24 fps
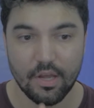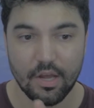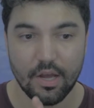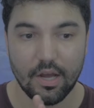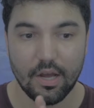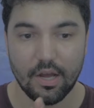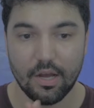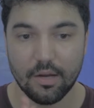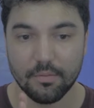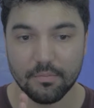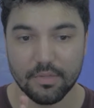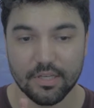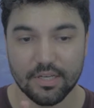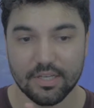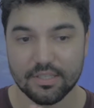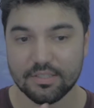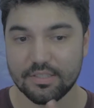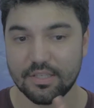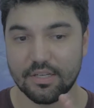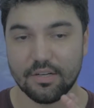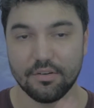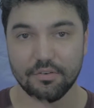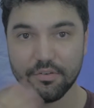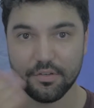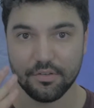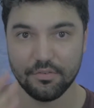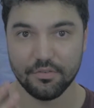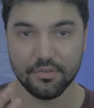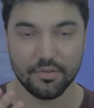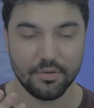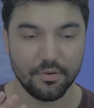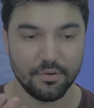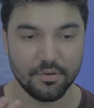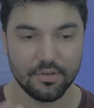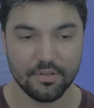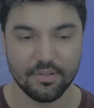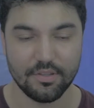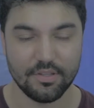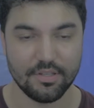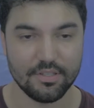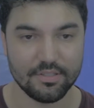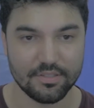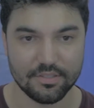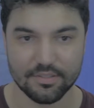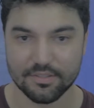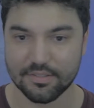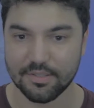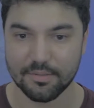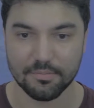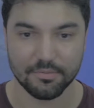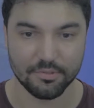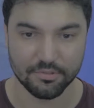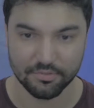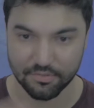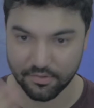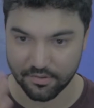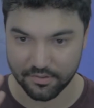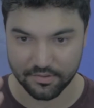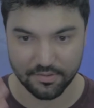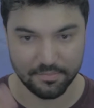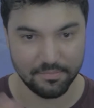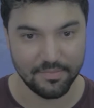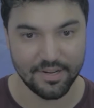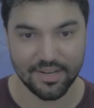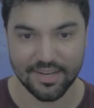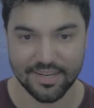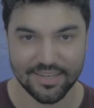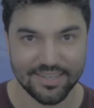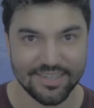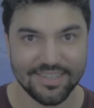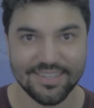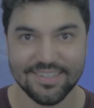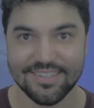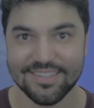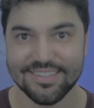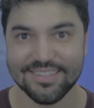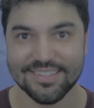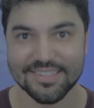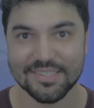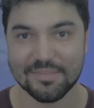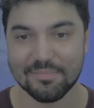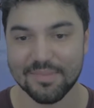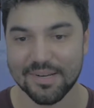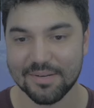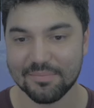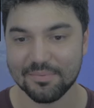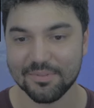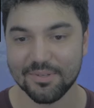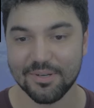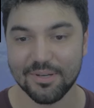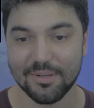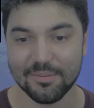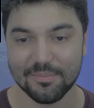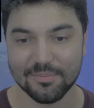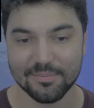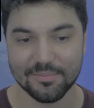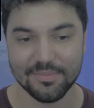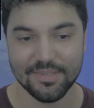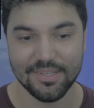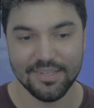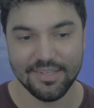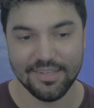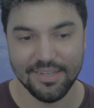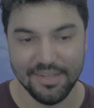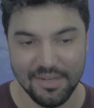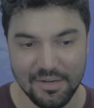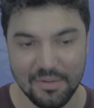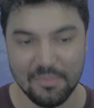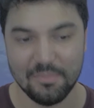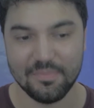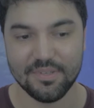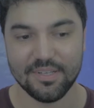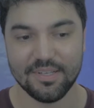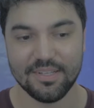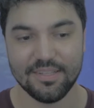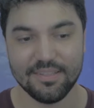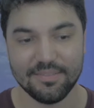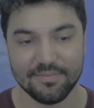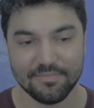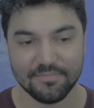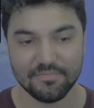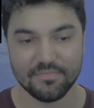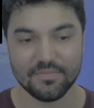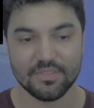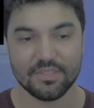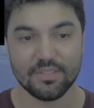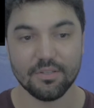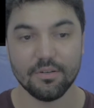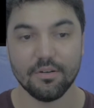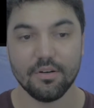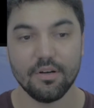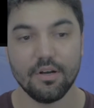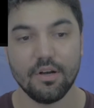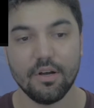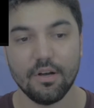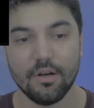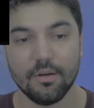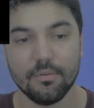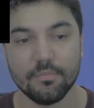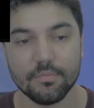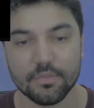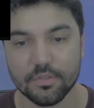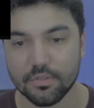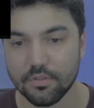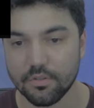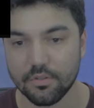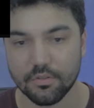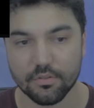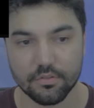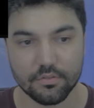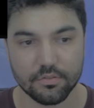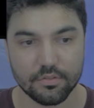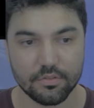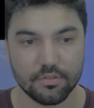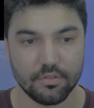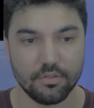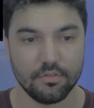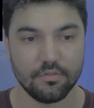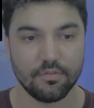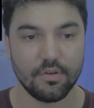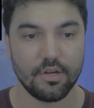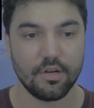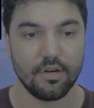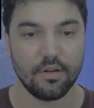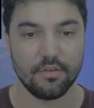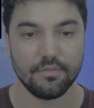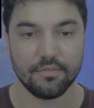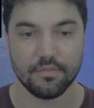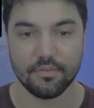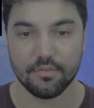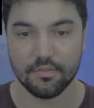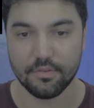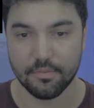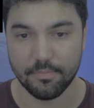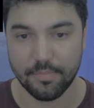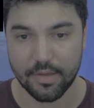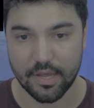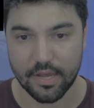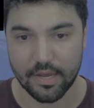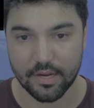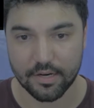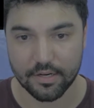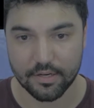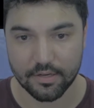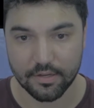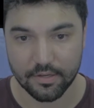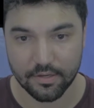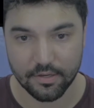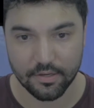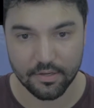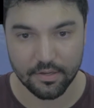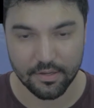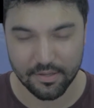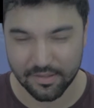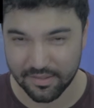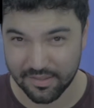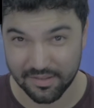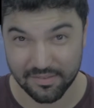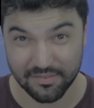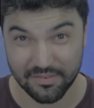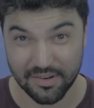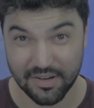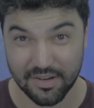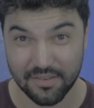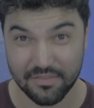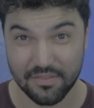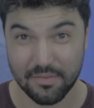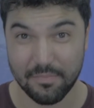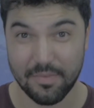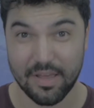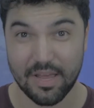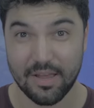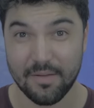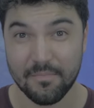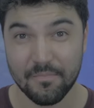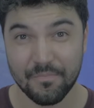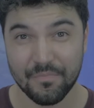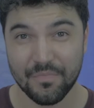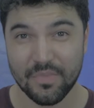Like I said, I already recorded this and something was wrong with the mic. That's my problem. But so right off the bat.